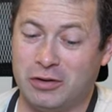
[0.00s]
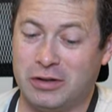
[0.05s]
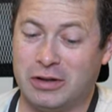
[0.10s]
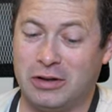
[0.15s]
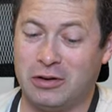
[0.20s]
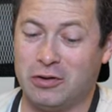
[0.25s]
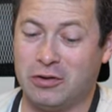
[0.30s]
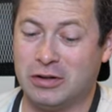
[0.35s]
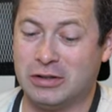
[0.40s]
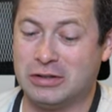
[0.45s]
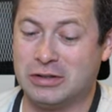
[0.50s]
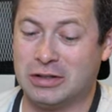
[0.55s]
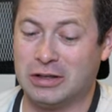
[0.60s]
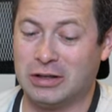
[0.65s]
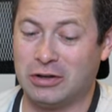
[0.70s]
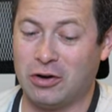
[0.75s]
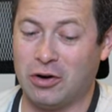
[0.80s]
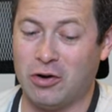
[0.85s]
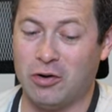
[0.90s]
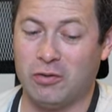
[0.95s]
You know, this
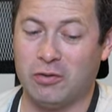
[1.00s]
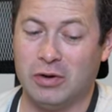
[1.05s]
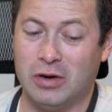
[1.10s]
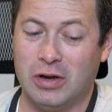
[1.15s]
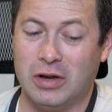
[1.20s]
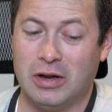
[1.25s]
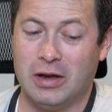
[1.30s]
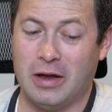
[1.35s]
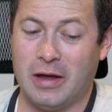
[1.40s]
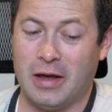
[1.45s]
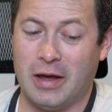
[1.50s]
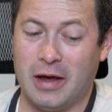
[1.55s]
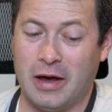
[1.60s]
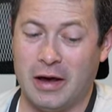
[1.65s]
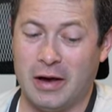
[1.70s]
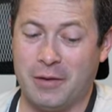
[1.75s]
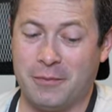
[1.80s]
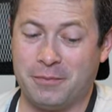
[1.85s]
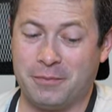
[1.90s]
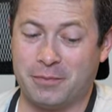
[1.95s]
can go
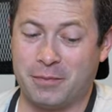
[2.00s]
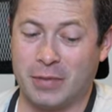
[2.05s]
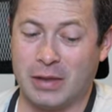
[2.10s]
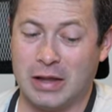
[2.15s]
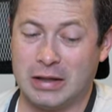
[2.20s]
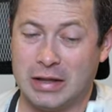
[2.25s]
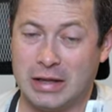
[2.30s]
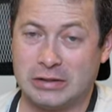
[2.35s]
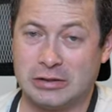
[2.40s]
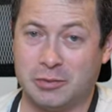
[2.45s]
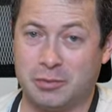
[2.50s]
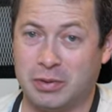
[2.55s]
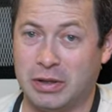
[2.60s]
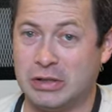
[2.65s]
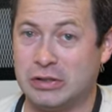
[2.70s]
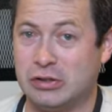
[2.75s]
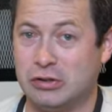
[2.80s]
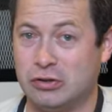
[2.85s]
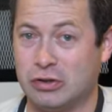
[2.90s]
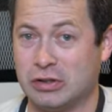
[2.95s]
um, lots of
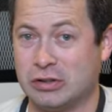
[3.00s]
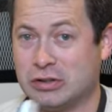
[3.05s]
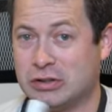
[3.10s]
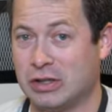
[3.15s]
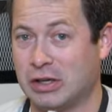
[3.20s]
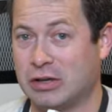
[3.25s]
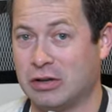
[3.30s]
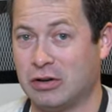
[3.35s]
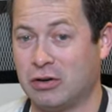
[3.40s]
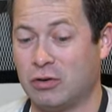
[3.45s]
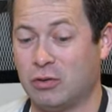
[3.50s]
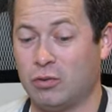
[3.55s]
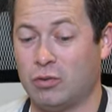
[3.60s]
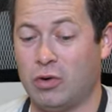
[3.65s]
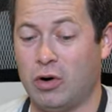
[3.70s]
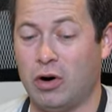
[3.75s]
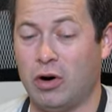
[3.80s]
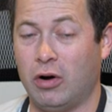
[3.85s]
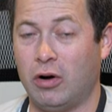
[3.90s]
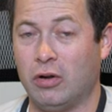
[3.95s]
places. You can stick it on a
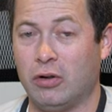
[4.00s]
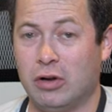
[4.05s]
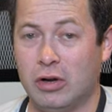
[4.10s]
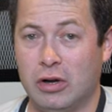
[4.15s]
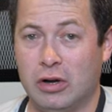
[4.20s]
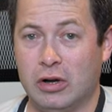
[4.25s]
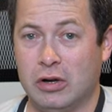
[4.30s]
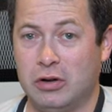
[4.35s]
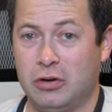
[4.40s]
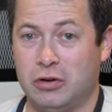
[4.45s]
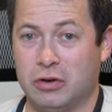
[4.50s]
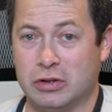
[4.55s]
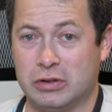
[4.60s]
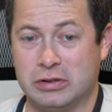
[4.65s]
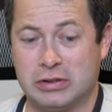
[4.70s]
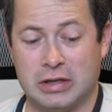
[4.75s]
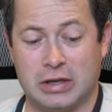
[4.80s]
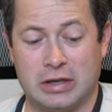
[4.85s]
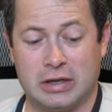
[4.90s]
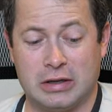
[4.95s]
wall. You can
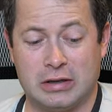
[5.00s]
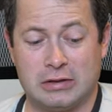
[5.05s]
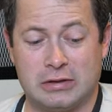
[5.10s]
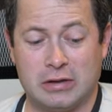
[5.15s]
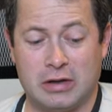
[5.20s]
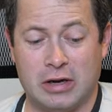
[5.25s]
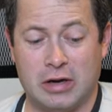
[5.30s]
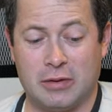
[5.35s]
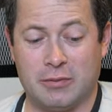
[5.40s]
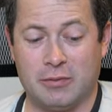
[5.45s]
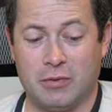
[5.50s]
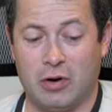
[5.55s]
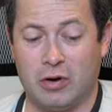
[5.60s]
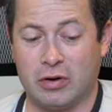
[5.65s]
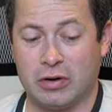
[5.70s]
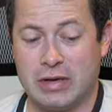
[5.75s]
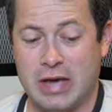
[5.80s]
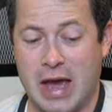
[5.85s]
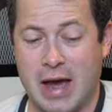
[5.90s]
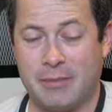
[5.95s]
stick it um,
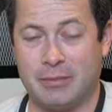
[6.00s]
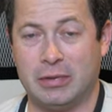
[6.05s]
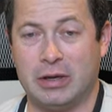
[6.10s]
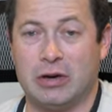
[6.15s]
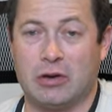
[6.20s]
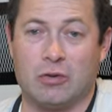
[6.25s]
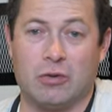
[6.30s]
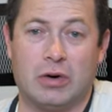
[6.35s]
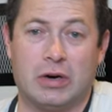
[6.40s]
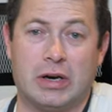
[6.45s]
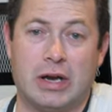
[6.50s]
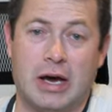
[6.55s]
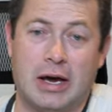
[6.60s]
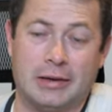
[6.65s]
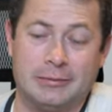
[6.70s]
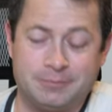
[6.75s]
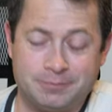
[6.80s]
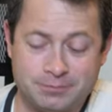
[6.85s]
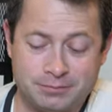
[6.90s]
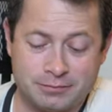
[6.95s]
on a cabinet or
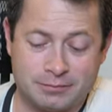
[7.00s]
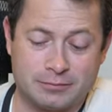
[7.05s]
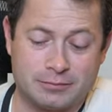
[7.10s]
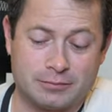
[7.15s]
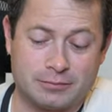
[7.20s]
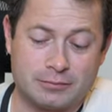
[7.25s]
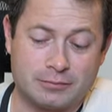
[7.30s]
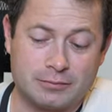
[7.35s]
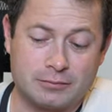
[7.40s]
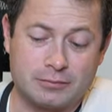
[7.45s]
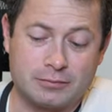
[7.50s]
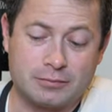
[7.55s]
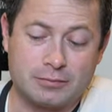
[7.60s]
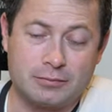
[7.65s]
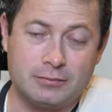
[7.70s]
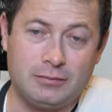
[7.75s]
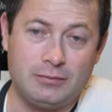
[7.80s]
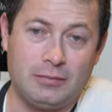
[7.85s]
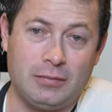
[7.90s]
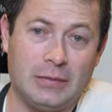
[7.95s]
whatnot.
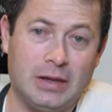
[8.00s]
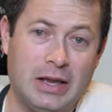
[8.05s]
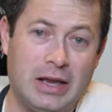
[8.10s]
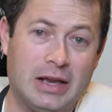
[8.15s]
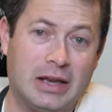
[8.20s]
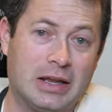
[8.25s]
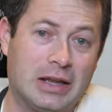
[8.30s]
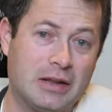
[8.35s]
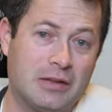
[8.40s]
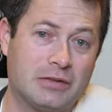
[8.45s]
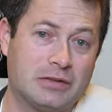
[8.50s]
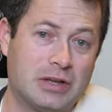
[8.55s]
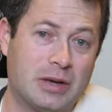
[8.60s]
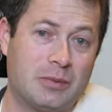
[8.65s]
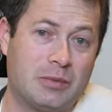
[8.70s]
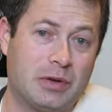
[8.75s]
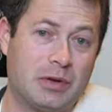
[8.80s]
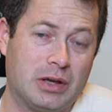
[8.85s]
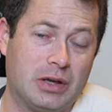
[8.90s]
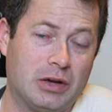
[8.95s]
And again,
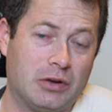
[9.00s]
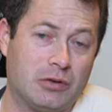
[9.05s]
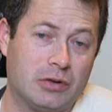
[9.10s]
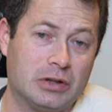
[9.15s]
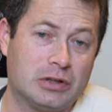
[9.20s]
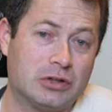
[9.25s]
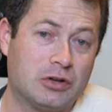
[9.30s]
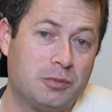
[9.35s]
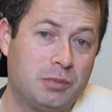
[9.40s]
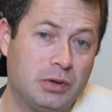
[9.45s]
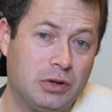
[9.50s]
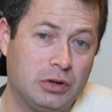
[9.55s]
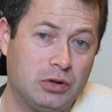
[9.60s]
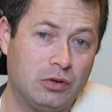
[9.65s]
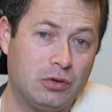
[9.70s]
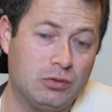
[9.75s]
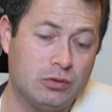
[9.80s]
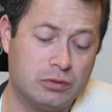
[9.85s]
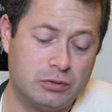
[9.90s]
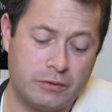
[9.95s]
same here. This could be
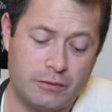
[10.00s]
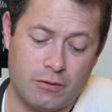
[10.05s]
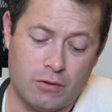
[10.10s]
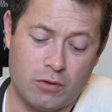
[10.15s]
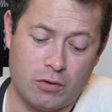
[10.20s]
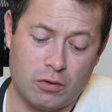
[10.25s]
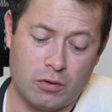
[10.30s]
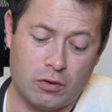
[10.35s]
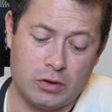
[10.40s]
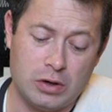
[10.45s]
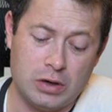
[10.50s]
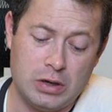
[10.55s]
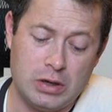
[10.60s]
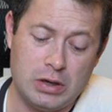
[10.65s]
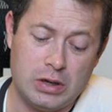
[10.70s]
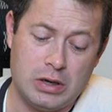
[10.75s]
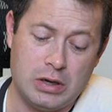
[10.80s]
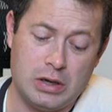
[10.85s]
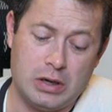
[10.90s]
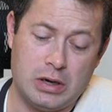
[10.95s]
used for
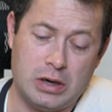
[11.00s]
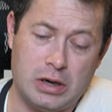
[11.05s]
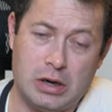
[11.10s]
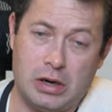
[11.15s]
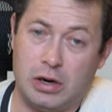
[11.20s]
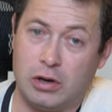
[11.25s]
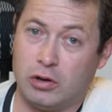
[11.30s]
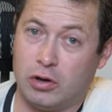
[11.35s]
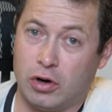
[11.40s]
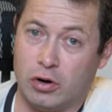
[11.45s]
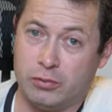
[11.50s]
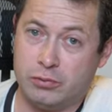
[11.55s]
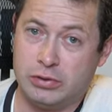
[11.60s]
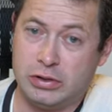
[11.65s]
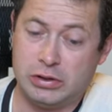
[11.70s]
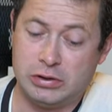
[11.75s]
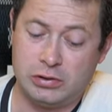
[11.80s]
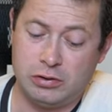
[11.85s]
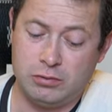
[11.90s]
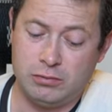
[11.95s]
uh, alarm
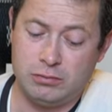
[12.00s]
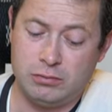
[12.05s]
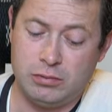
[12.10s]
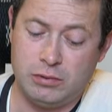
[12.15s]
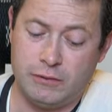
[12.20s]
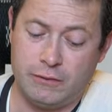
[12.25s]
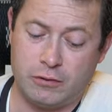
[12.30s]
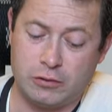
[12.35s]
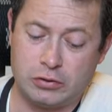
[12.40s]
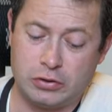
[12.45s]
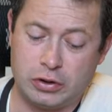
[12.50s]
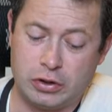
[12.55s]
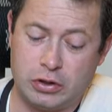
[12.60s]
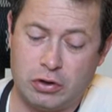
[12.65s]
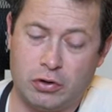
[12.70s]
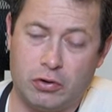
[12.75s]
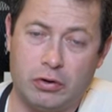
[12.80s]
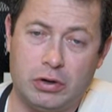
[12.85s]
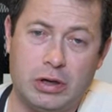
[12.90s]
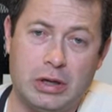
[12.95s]
system, for
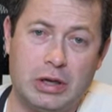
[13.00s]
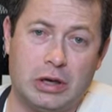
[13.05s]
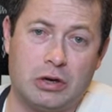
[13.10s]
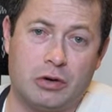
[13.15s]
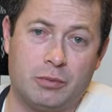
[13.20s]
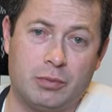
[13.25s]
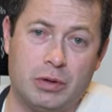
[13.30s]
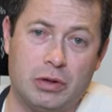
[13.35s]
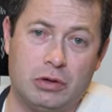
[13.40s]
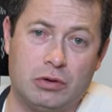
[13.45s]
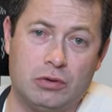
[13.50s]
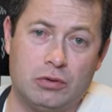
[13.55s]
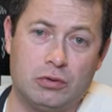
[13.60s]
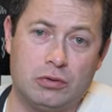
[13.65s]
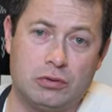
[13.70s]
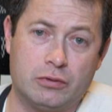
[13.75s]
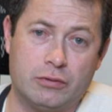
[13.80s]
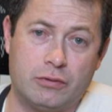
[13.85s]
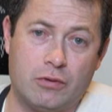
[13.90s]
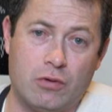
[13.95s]
security. It could be
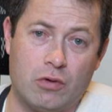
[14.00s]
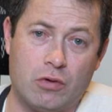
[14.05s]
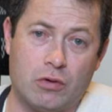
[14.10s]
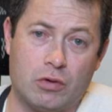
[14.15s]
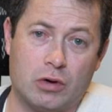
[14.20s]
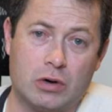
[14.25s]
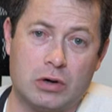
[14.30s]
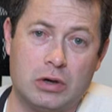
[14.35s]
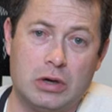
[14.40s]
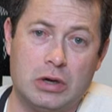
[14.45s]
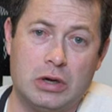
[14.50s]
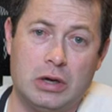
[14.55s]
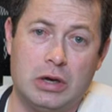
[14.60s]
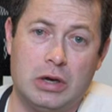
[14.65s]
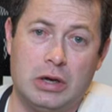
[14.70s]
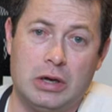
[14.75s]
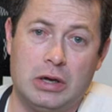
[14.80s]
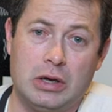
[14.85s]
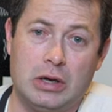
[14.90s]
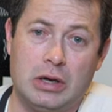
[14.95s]
used for
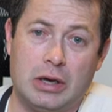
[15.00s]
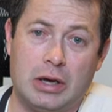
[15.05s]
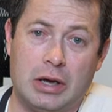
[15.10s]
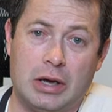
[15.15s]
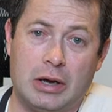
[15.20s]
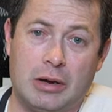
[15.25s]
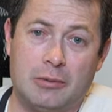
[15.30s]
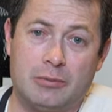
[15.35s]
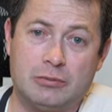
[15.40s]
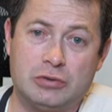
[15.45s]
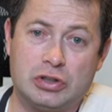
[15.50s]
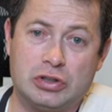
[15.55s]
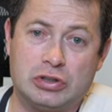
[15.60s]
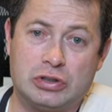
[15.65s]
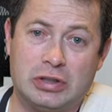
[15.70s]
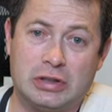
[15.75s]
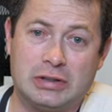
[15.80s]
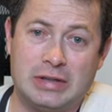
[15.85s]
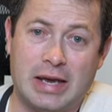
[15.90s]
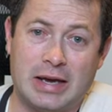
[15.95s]
um,
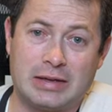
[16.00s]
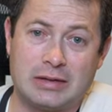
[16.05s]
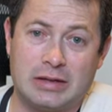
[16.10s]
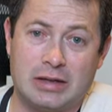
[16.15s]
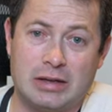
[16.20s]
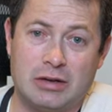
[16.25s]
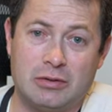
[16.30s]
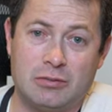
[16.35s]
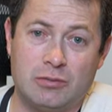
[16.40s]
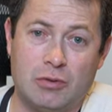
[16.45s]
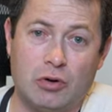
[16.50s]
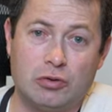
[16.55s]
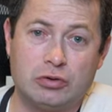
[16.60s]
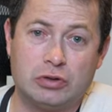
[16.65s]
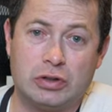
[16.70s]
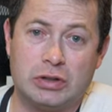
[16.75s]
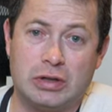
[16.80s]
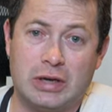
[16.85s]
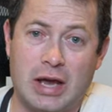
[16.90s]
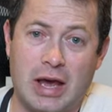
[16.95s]
just detecting
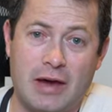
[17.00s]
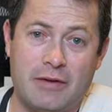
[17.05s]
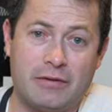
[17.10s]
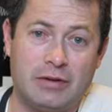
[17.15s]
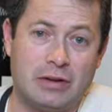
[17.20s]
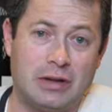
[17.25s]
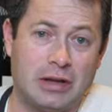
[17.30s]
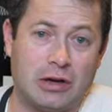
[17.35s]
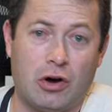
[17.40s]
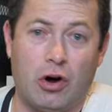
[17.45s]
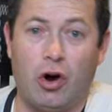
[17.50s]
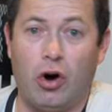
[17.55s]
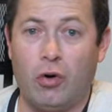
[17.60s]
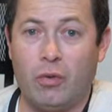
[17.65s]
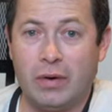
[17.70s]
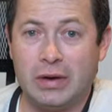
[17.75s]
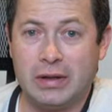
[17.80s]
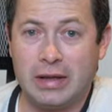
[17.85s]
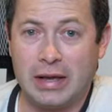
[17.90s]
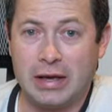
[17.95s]
motion and having like a
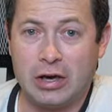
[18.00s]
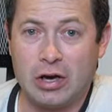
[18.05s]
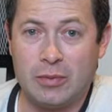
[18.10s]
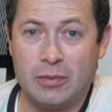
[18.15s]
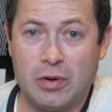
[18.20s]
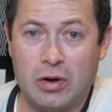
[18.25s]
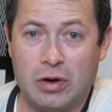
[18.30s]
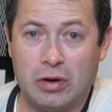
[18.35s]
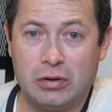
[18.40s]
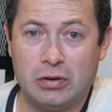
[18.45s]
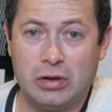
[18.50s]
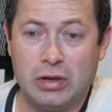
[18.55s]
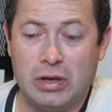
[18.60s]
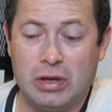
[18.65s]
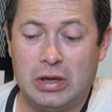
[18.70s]
hallway light come on.